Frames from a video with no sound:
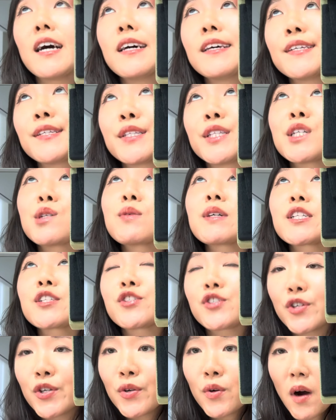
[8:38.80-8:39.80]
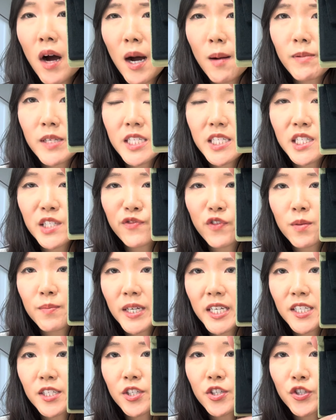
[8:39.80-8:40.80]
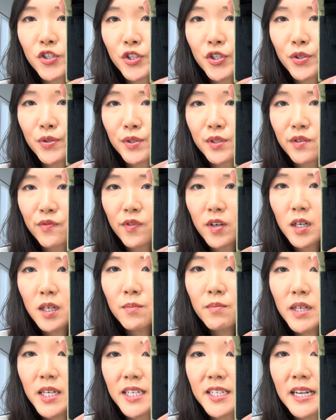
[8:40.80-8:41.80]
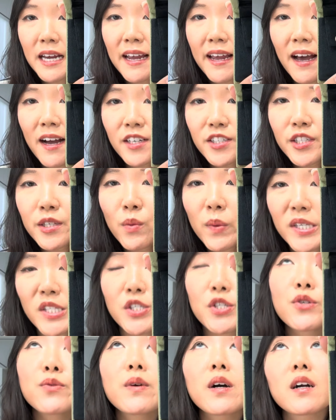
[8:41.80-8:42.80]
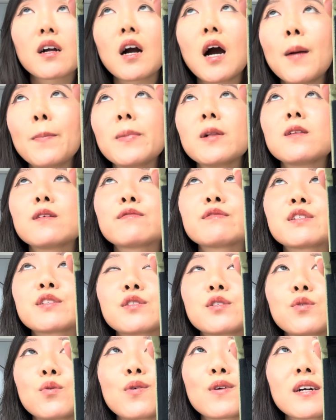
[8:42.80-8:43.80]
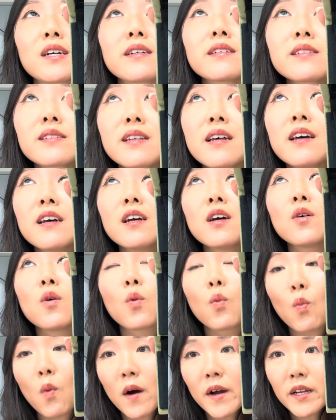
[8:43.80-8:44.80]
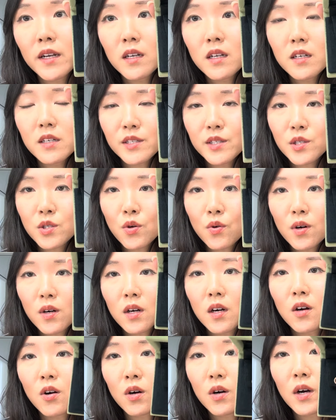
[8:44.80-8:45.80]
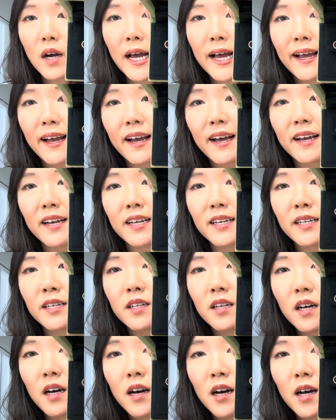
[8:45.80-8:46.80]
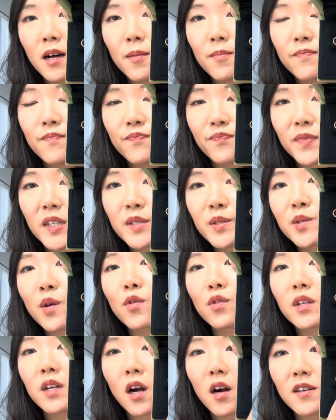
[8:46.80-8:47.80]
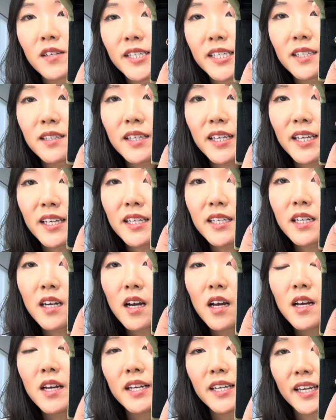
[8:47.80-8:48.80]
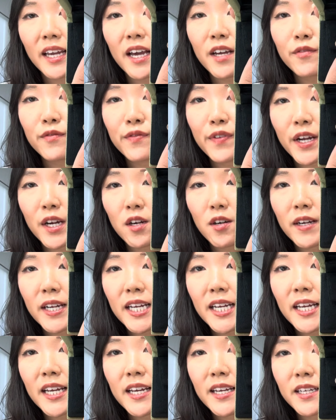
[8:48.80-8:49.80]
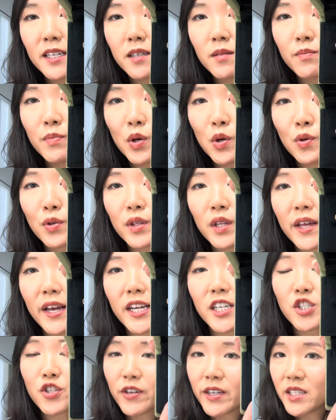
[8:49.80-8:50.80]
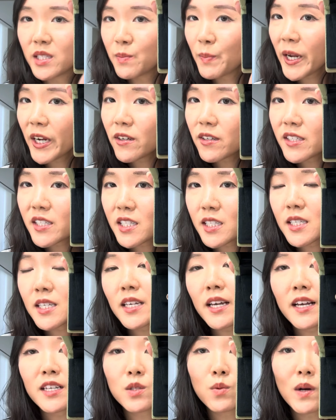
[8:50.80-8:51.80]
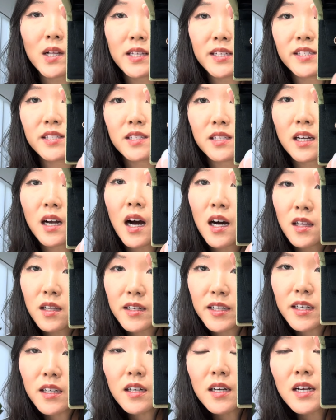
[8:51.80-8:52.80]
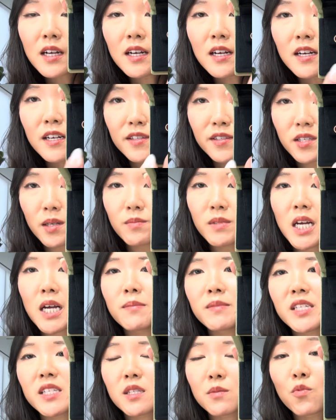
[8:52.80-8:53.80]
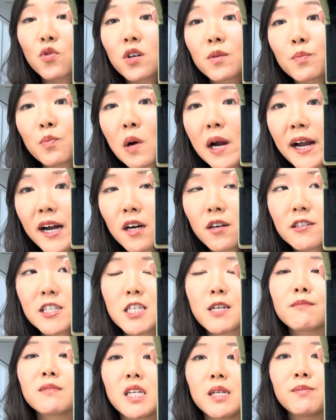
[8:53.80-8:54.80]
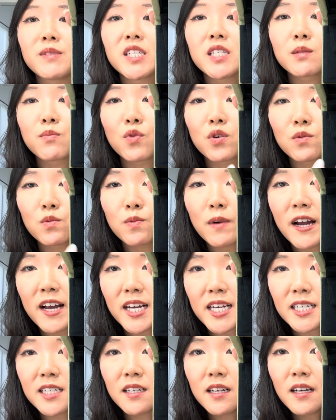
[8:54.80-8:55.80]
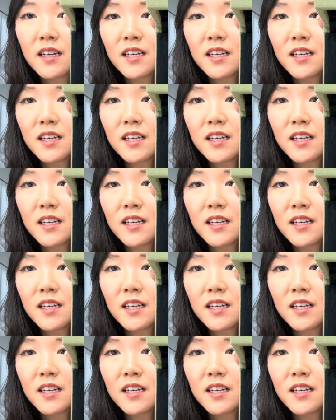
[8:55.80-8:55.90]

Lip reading: there were two options for me to choose from, and I actually went to a couple of stores. One store had, so the Carnelian can vary in both like transparency as well as color. Sometimes it's more brown, sometimes it's more red.